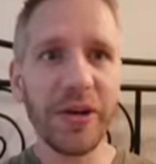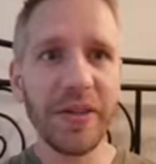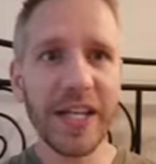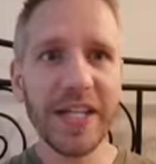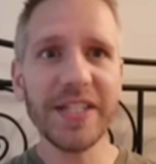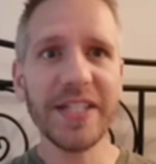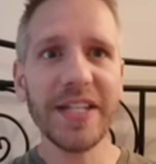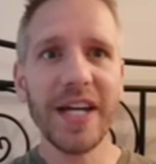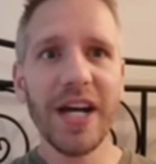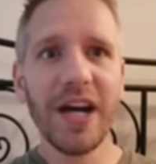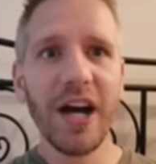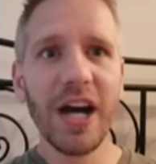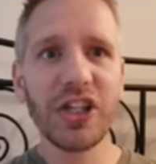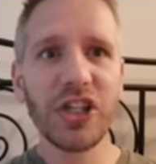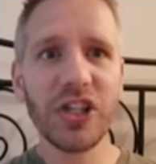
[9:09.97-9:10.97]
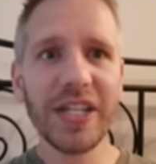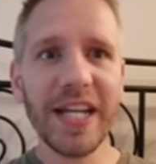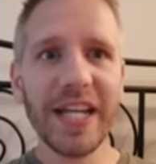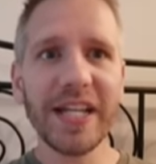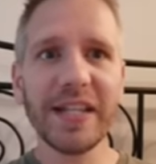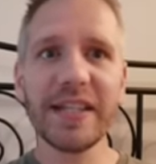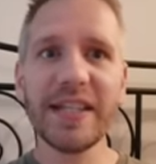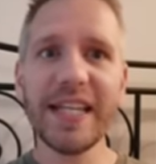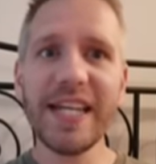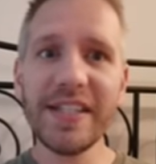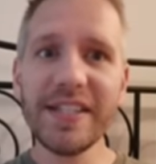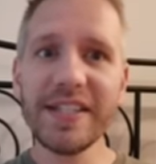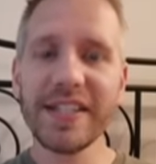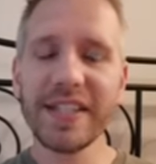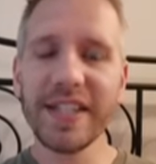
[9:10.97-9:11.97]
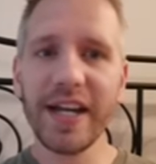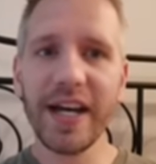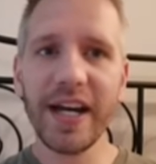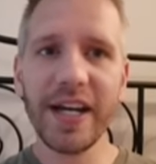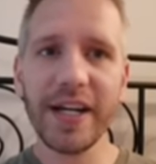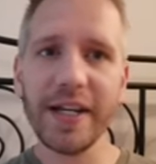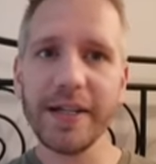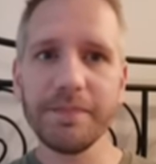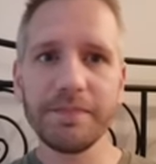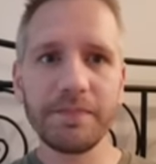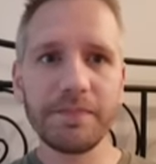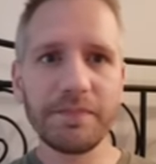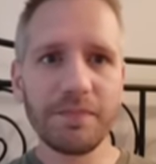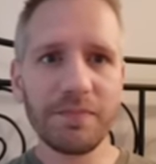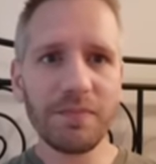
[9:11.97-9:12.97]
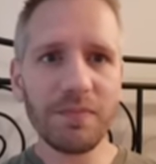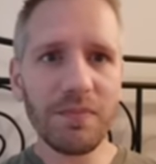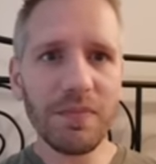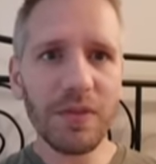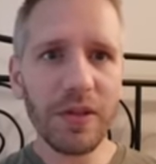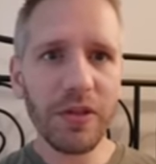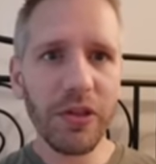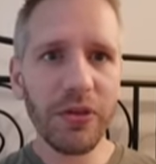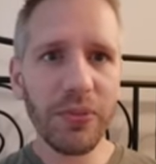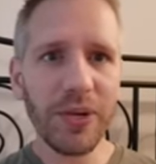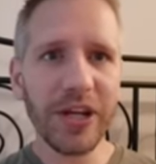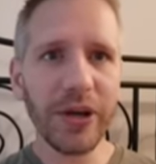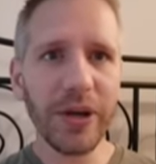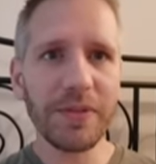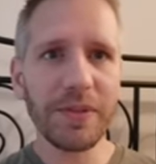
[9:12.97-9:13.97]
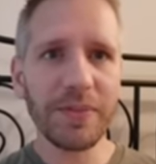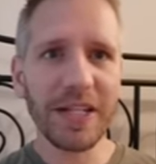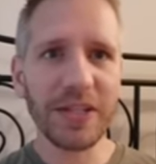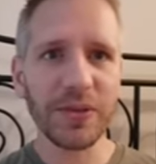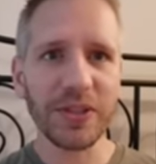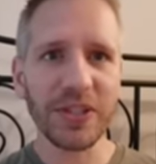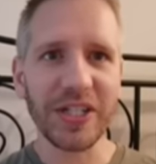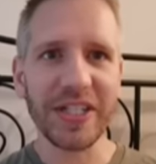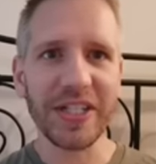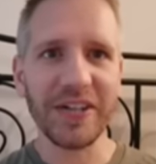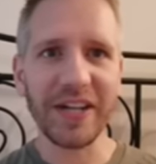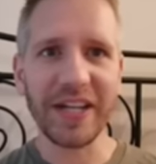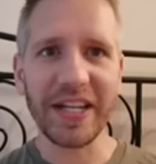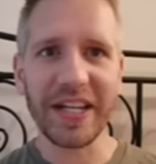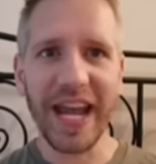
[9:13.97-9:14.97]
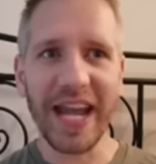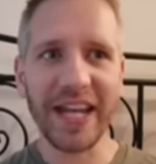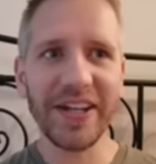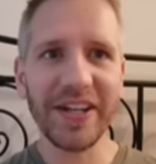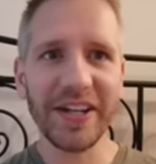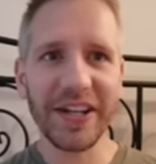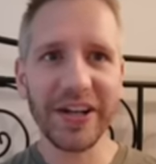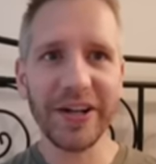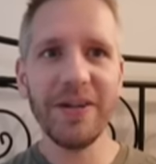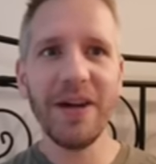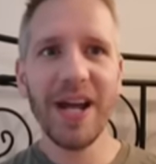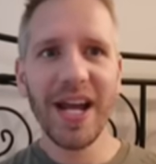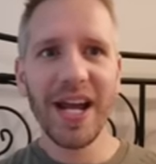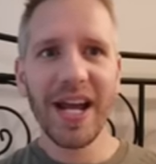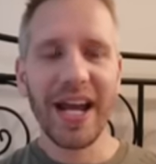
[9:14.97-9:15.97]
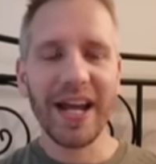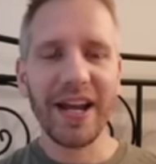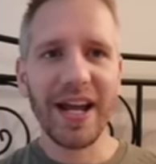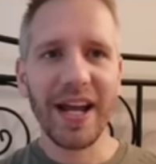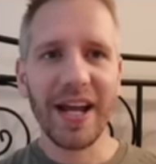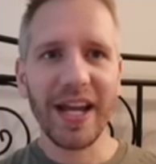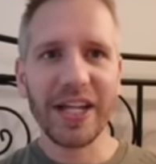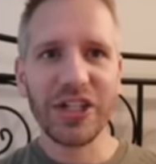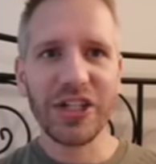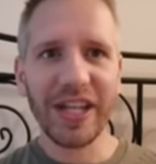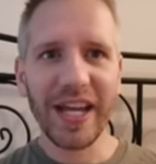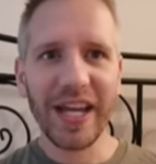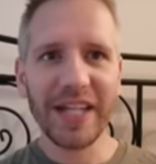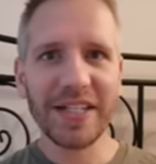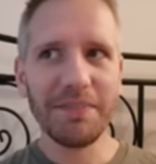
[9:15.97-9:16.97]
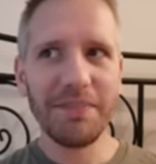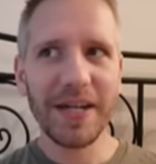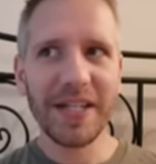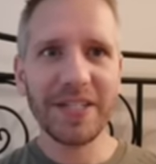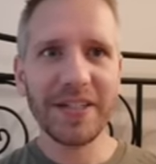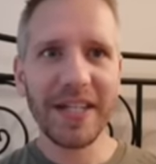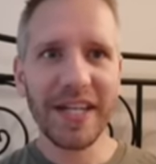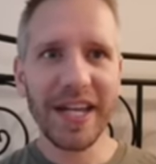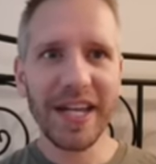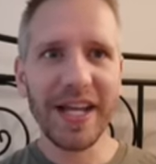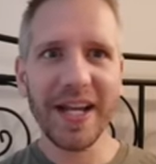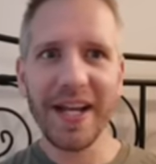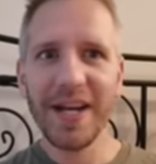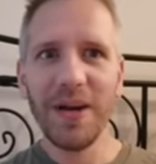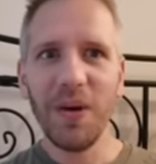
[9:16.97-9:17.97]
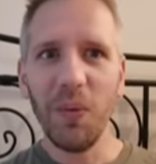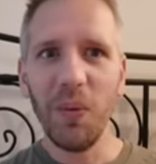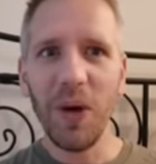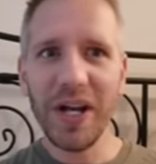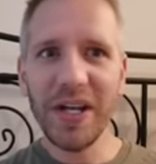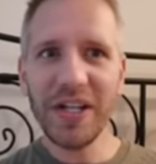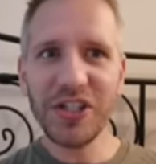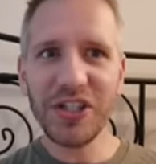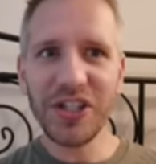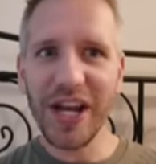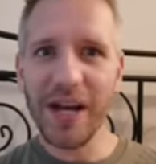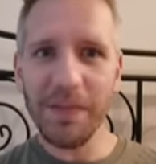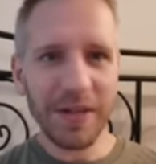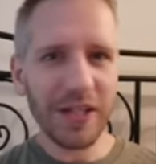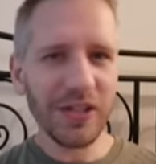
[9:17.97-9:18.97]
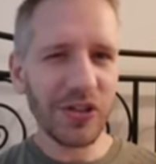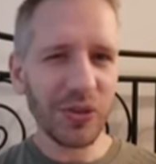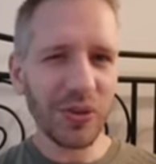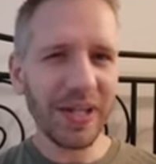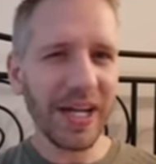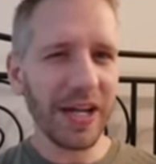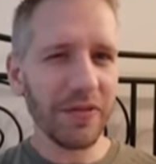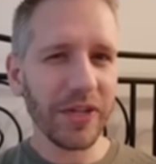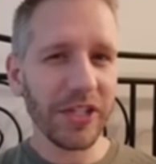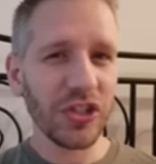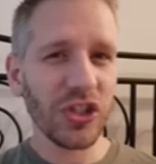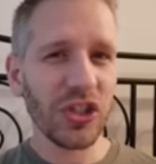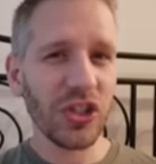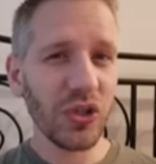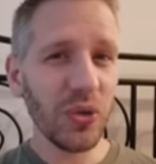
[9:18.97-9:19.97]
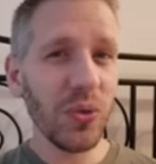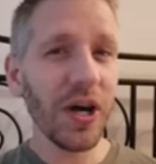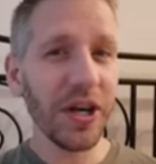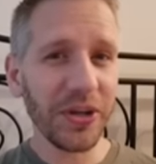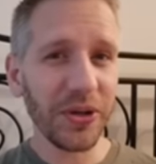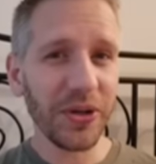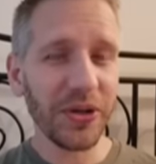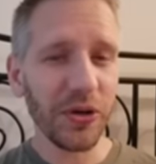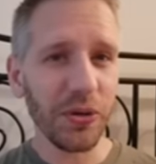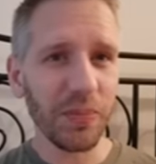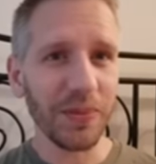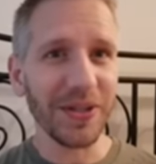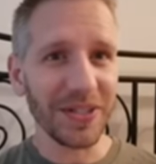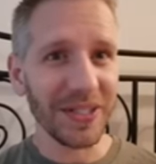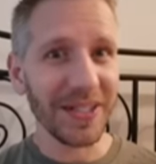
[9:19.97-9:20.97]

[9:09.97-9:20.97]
of these, I should get at least 3 Crimson Mains, which I did not get any on here, and I should get basically 1 Champion Jewel every 200 opened.